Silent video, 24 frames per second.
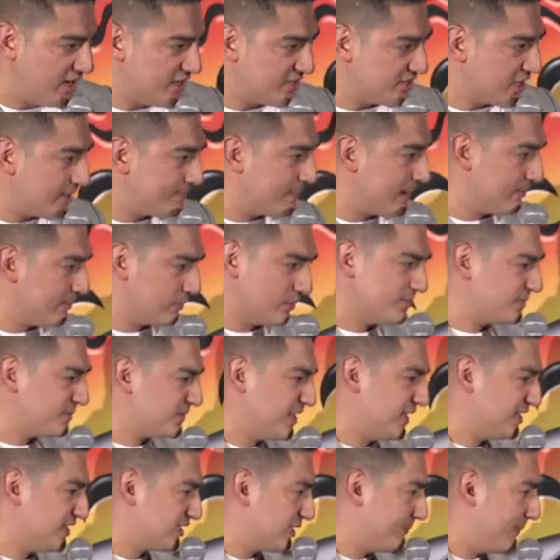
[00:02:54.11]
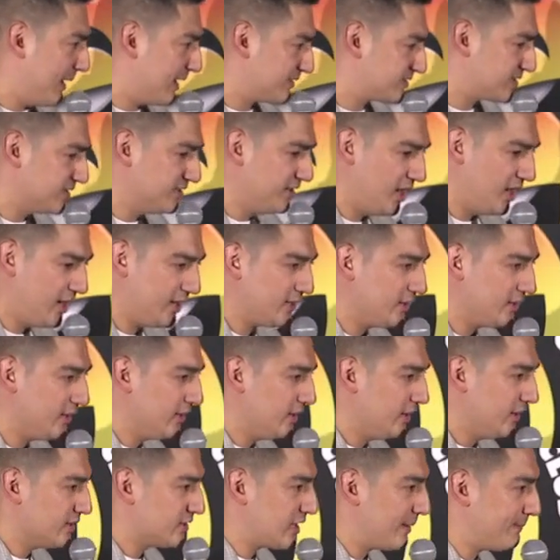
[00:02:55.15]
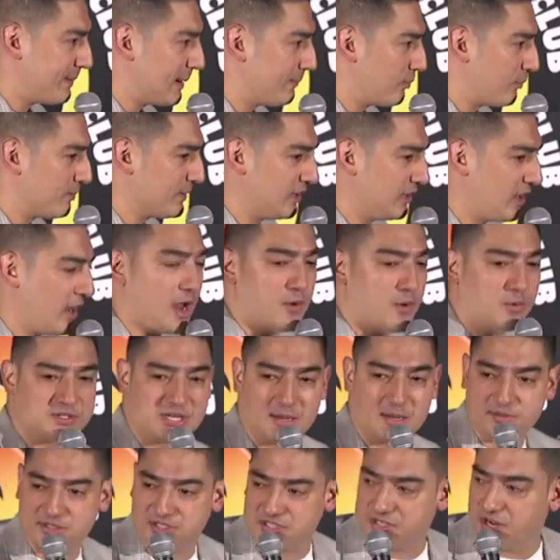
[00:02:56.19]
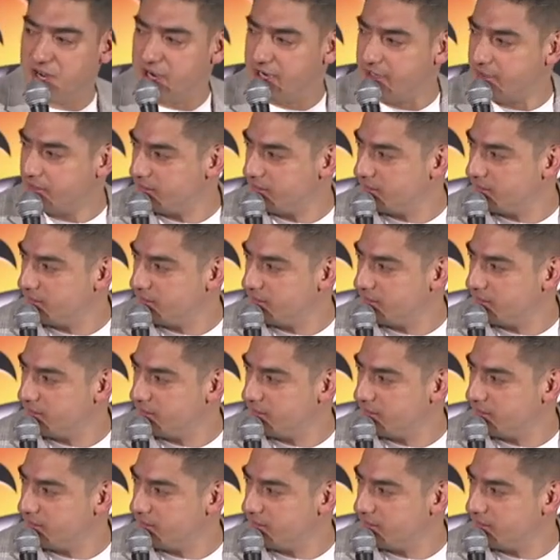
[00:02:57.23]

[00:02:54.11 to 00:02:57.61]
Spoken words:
Young people are obsessed about tonight. Young people will be like, hey, what's happening tonight?